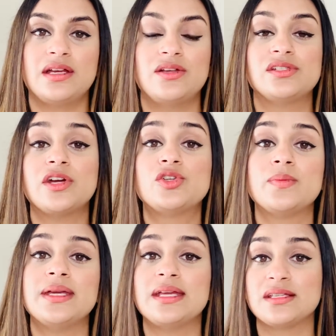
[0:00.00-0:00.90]
Social
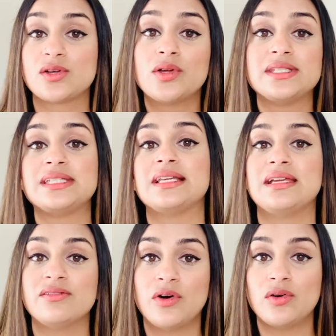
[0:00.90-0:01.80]
media is
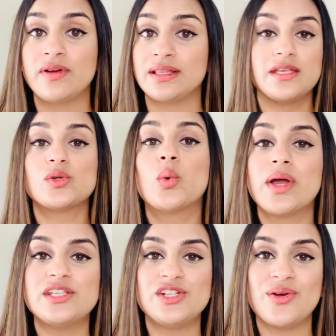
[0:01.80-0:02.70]
constantly evolving. There's
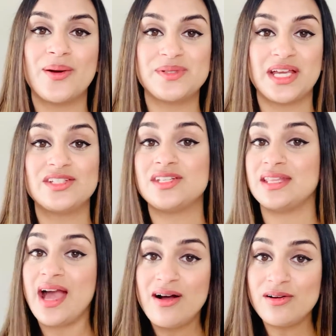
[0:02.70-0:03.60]
always new updates to
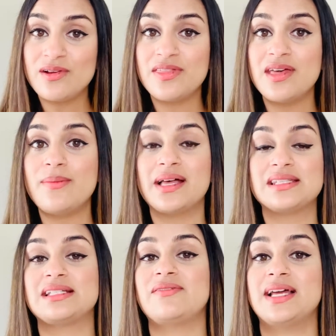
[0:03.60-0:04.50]
the algorithm and
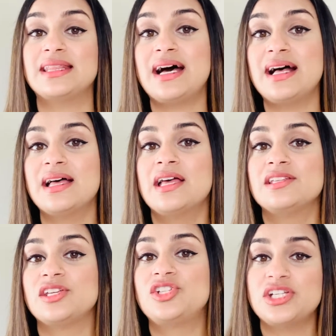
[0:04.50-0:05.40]
stuff like that.
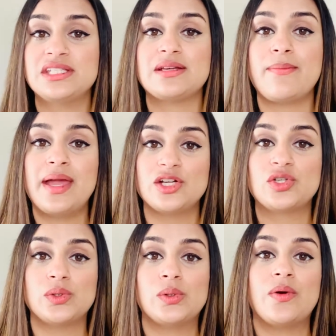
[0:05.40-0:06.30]
So just make
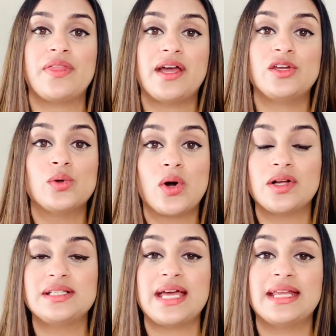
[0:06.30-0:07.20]
sure that your
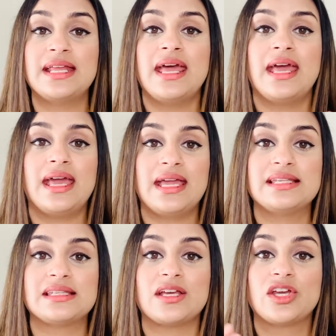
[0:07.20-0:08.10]
content
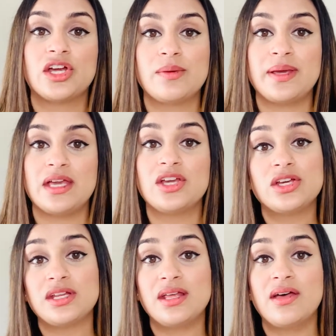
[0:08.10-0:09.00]
is going to be
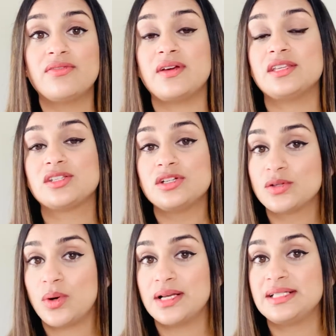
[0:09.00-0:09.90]
good enough, it's
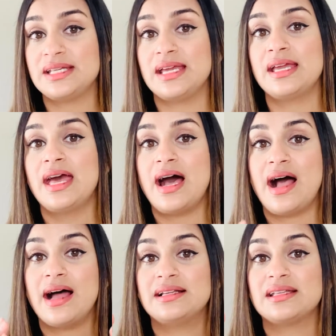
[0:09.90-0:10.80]
good quality,
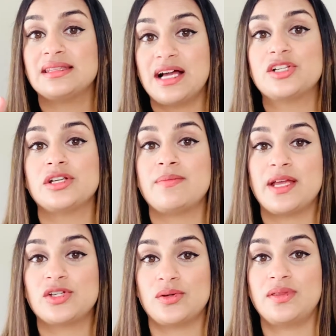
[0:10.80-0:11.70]
and that should
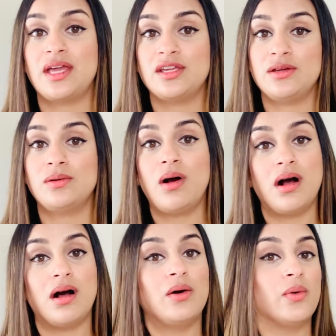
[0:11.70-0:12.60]
make sure that you
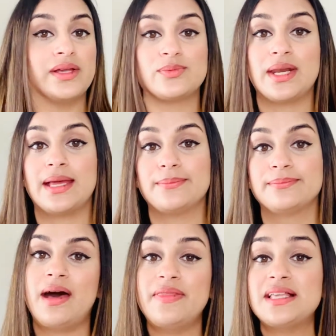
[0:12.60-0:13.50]
are always winning.
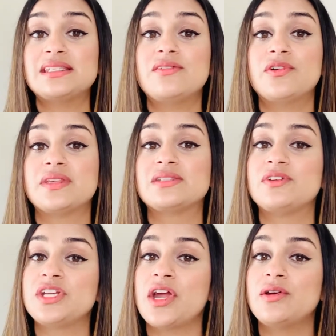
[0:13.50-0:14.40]
And that's it for this
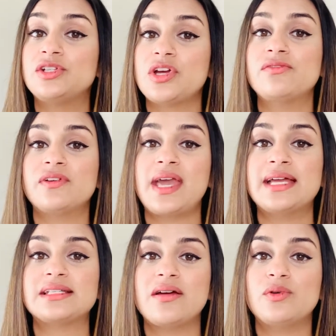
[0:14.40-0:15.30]
video. Don't
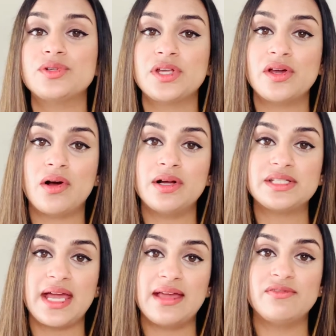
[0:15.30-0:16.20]
forget, I've also
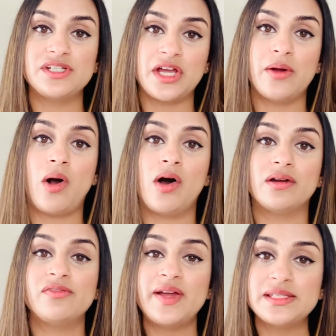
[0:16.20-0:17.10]
got a video
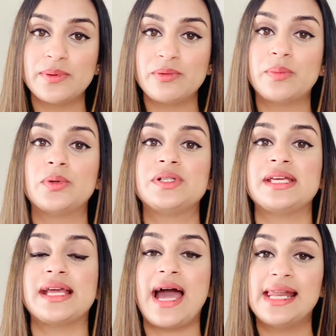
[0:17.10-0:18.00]
on Facebook
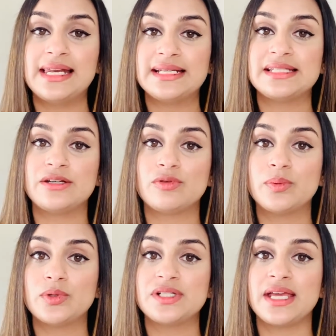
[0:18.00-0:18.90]
reporting and LinkedIn
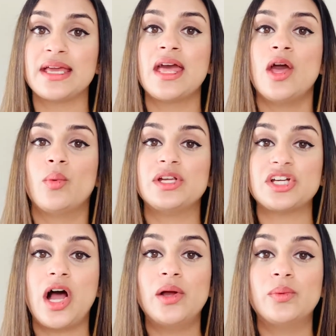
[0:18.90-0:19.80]
reporting, which
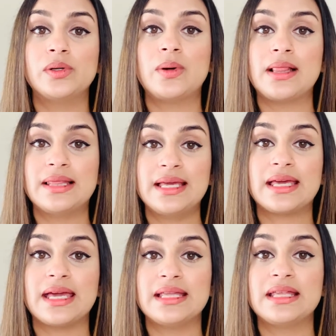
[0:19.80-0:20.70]
I will
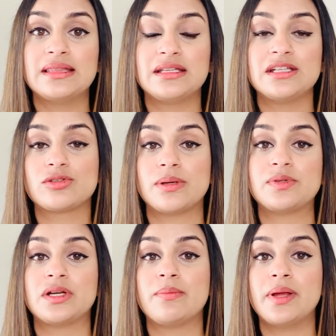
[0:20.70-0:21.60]
link in the
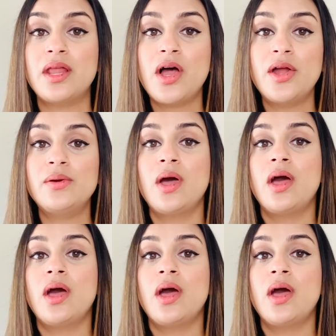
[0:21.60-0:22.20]
description below,